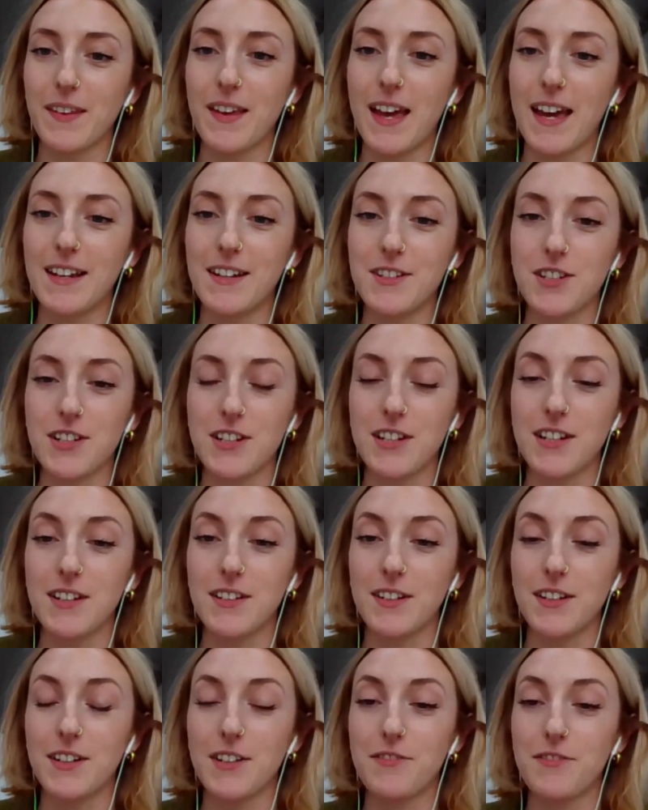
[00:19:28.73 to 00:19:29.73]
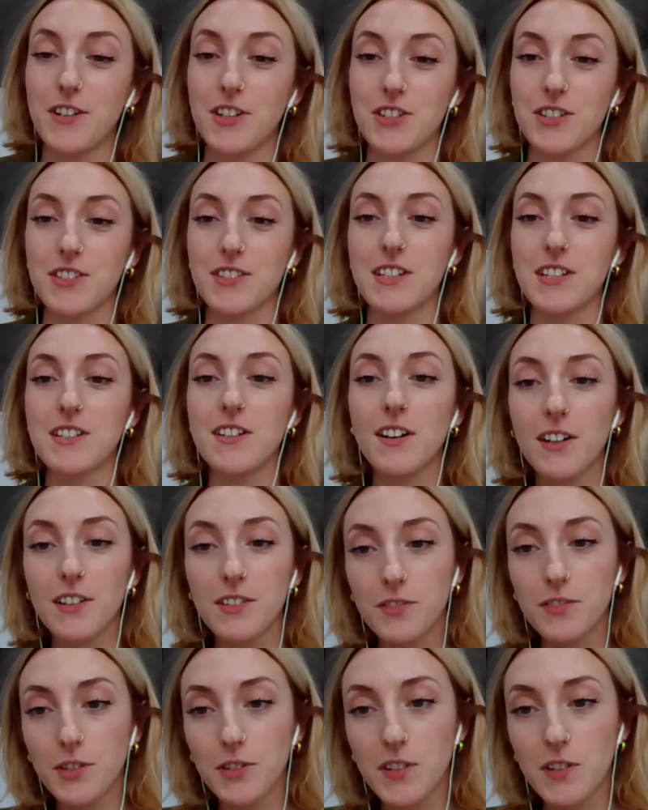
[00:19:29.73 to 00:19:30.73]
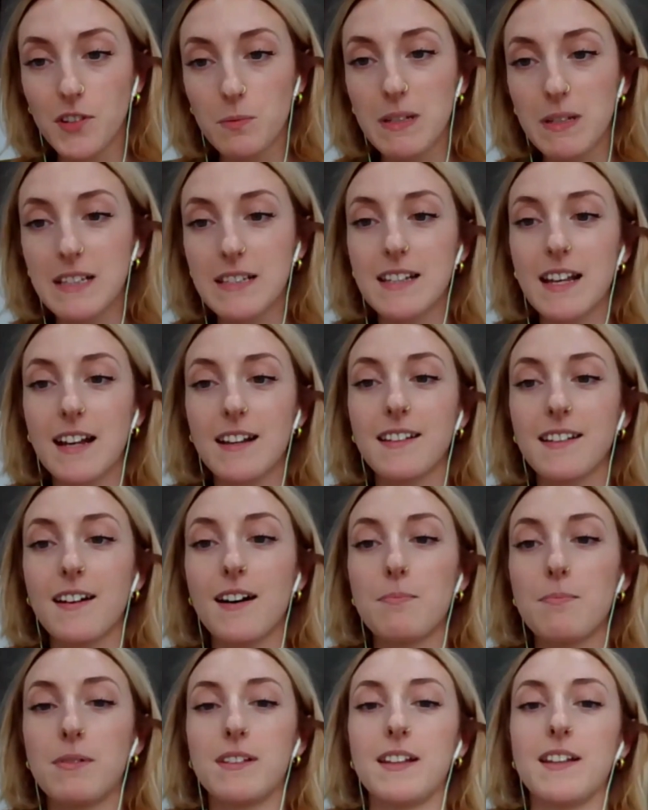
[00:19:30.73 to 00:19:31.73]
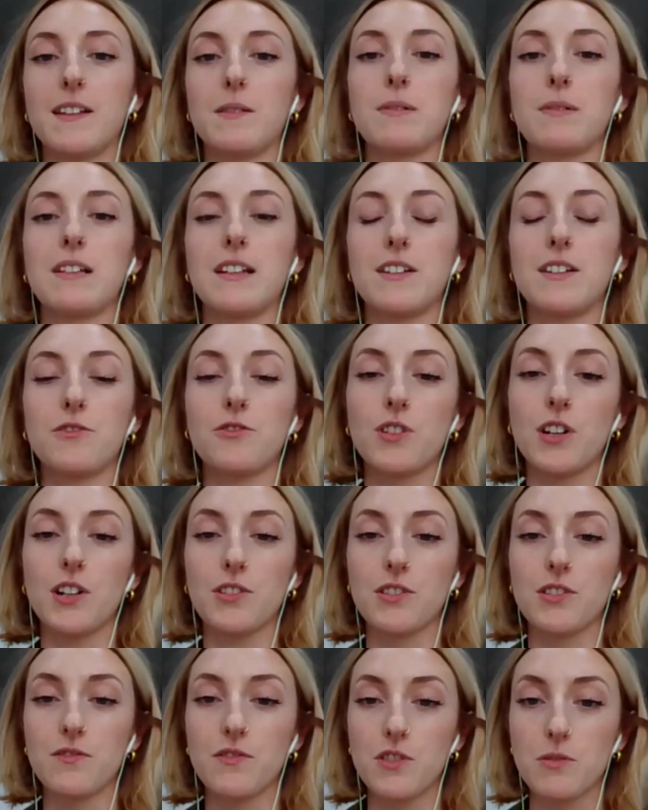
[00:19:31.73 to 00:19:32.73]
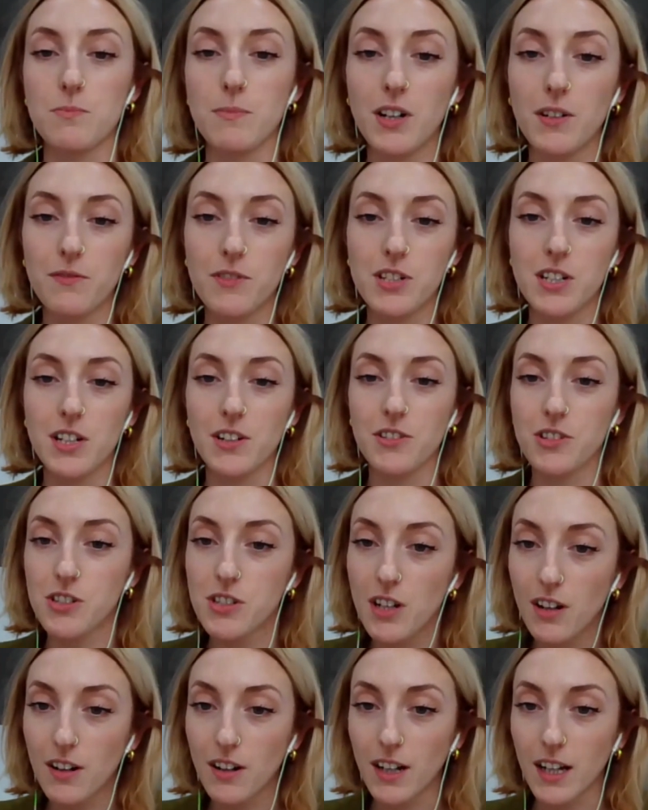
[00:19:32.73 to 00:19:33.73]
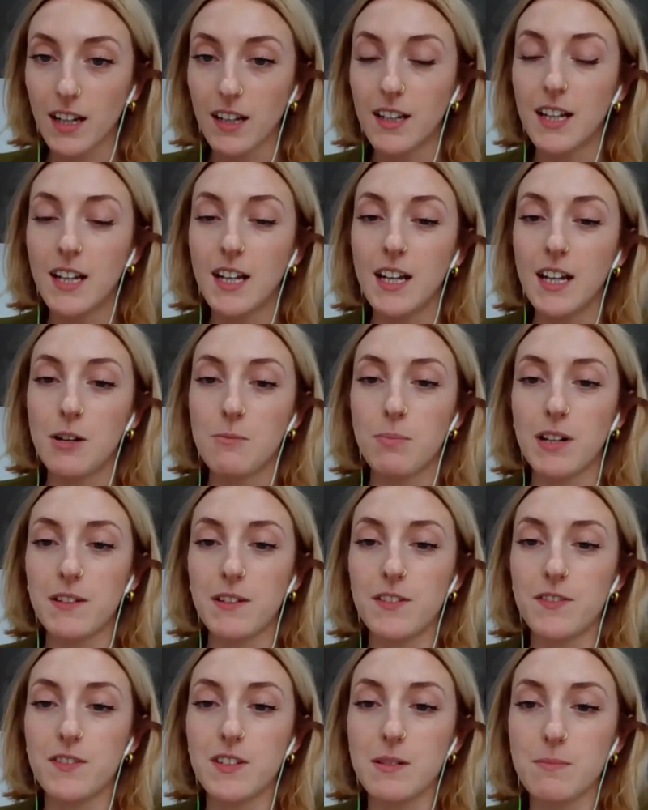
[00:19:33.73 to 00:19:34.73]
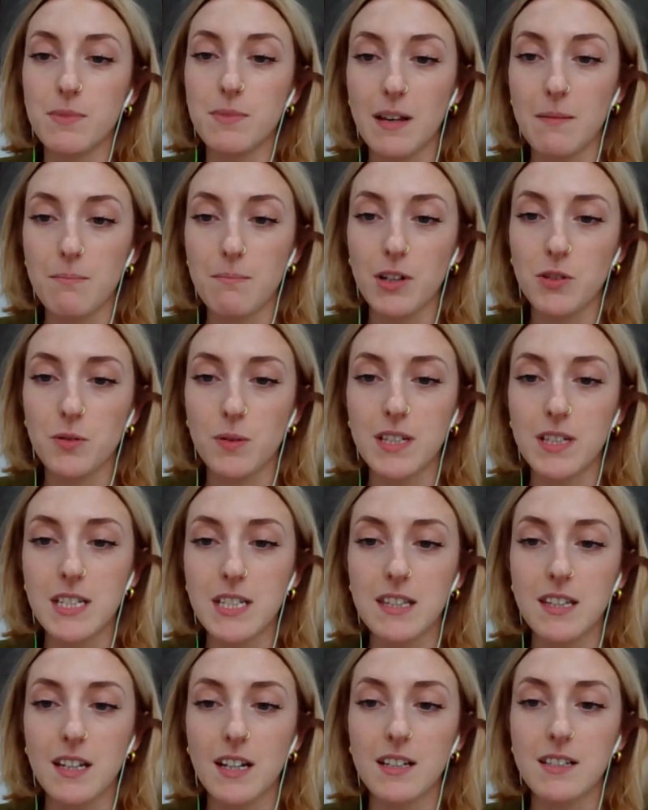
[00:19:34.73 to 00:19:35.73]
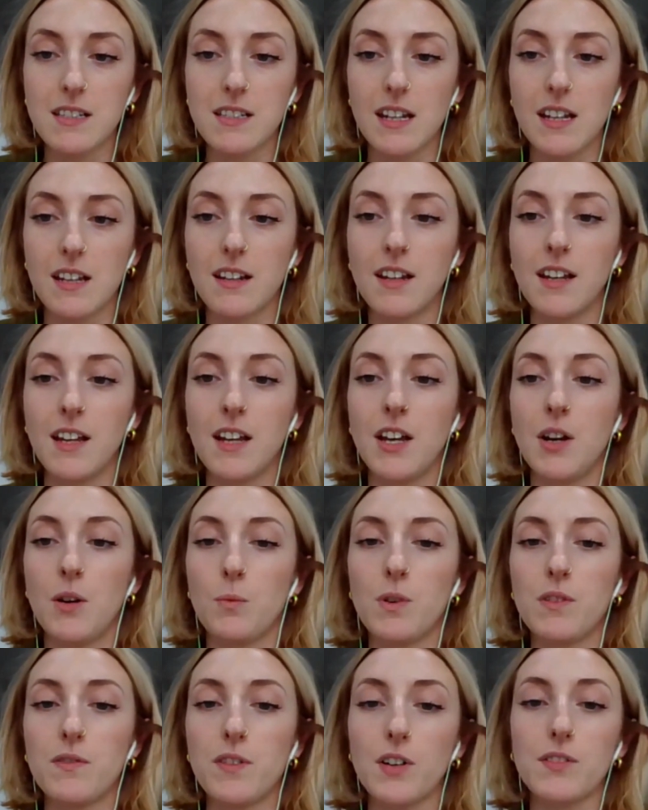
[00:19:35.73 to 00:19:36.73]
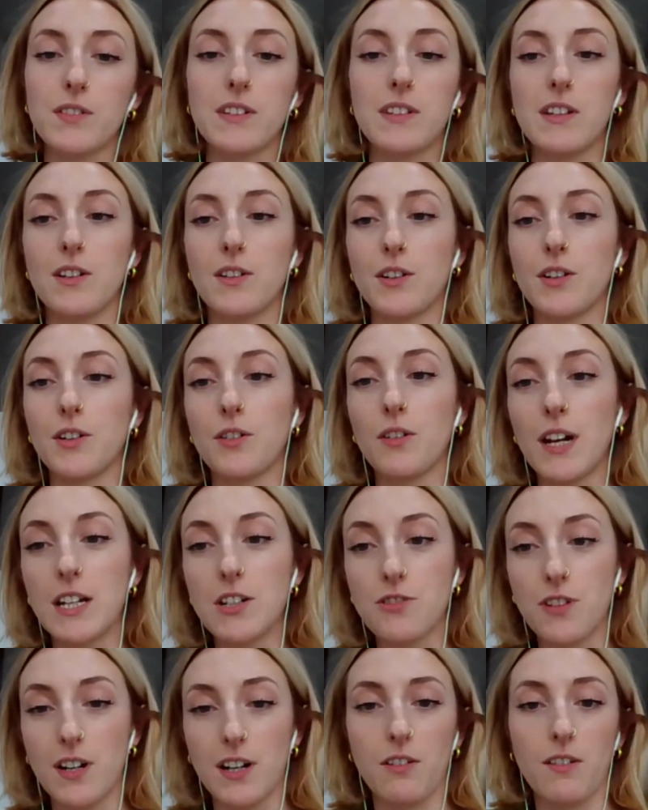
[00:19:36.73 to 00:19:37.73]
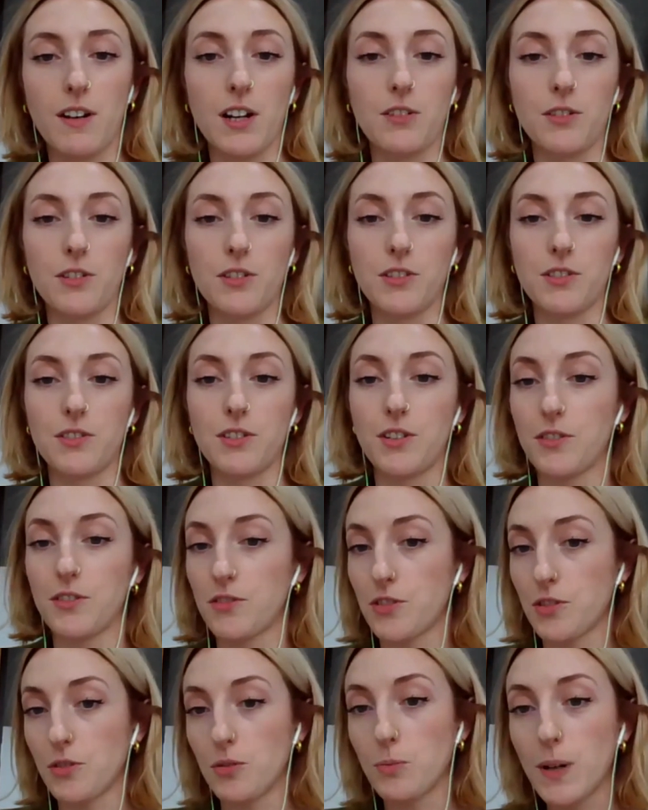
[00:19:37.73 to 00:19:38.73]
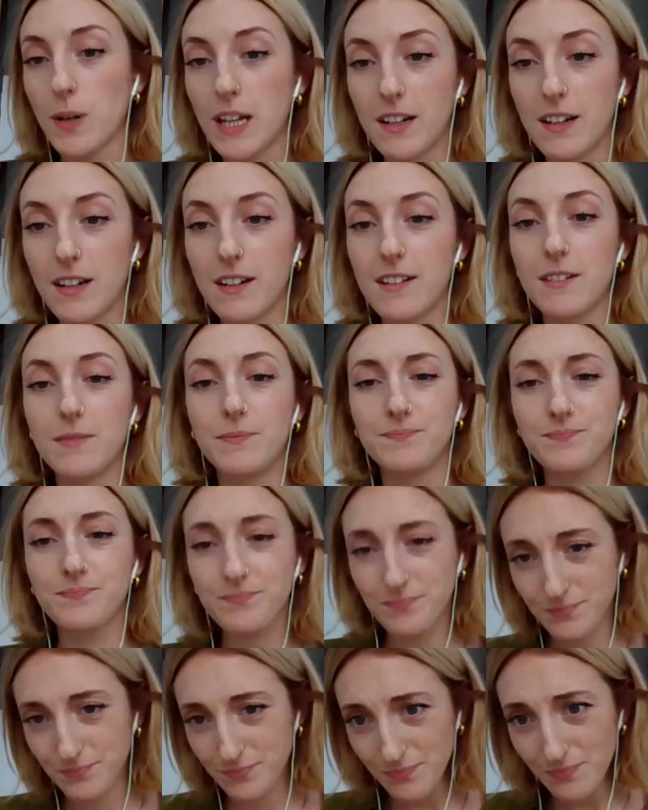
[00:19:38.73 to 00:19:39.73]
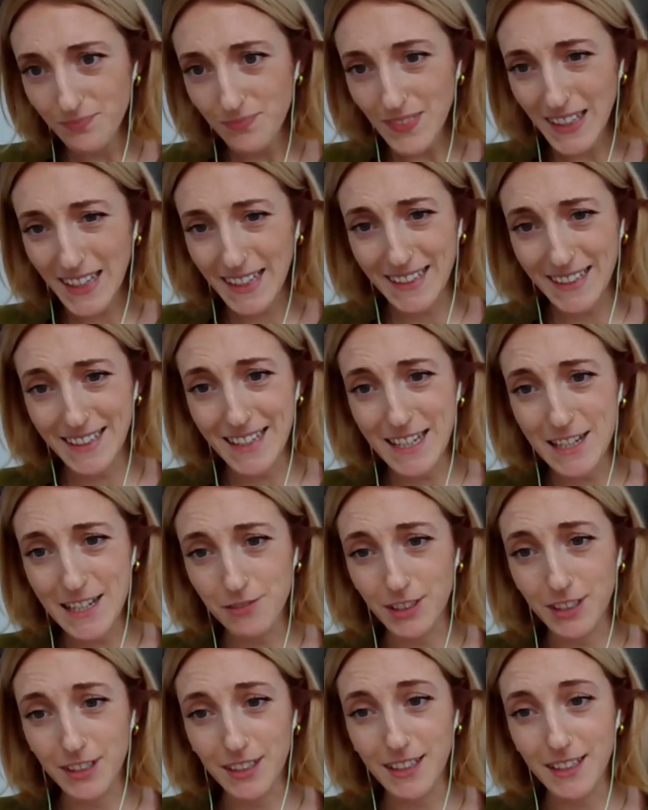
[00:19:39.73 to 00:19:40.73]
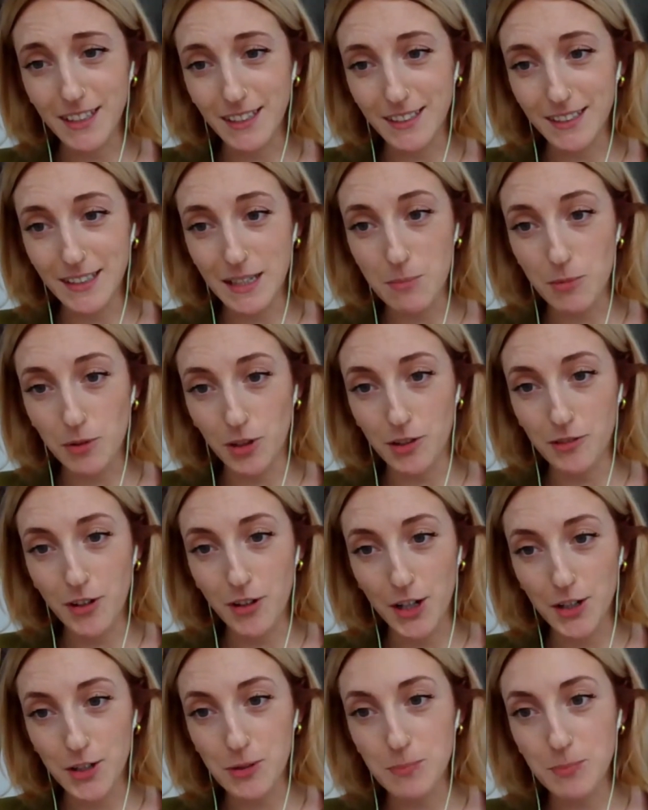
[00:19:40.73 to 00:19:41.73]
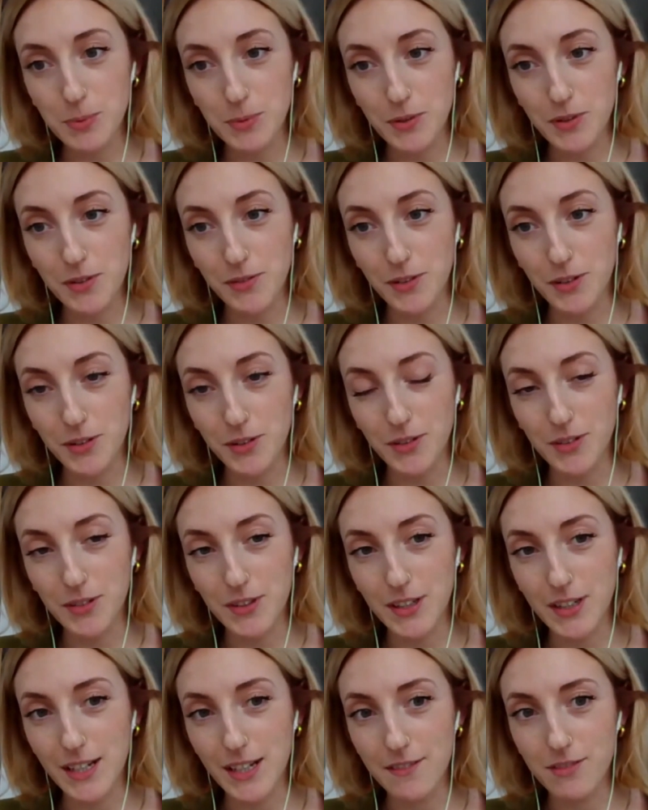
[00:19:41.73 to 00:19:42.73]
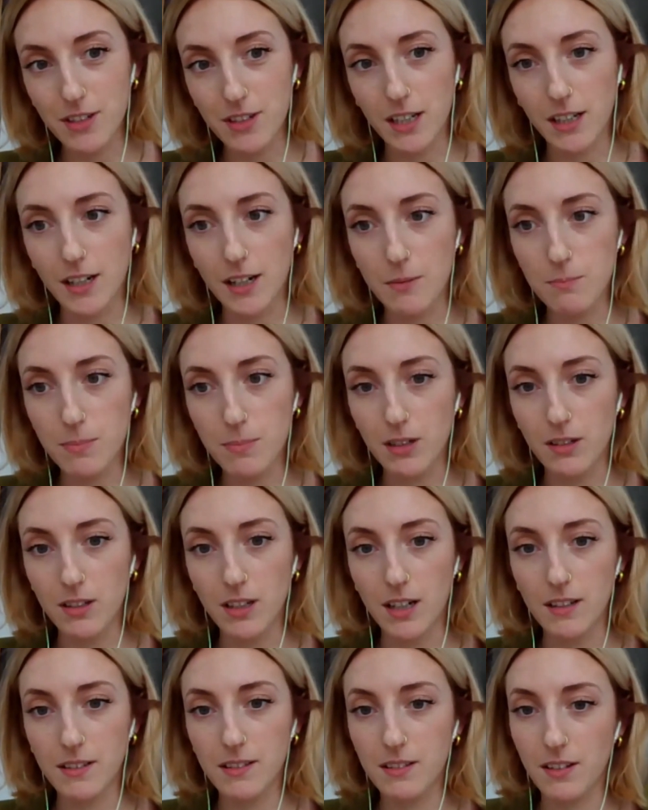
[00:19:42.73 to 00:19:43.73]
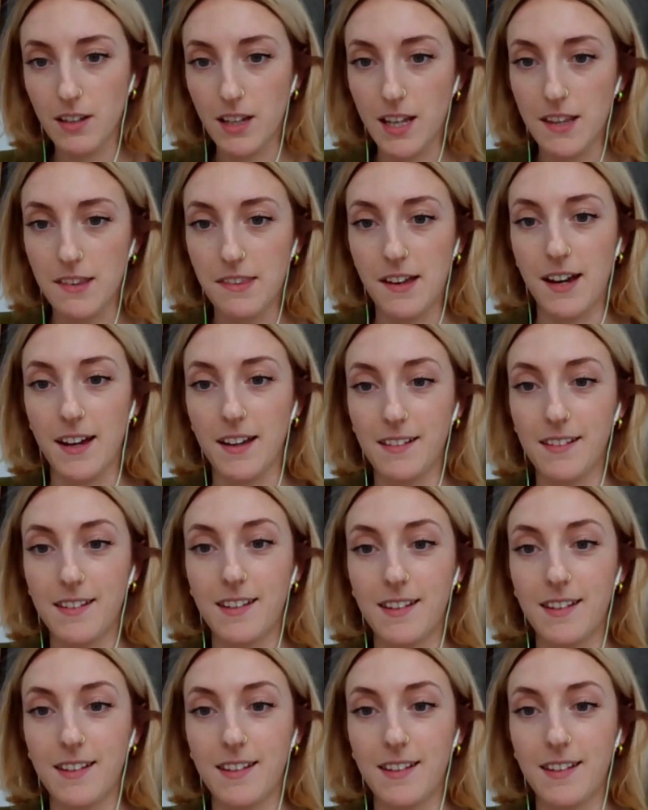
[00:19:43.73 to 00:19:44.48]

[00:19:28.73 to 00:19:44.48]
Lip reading: Energy efficiency task force has been set up, and there's been the introduction of a demand reduction target by 15% by 2030. And we've obviously got a great track record on offshore wind, and even a glimmer of hope through the levelling up bill last year that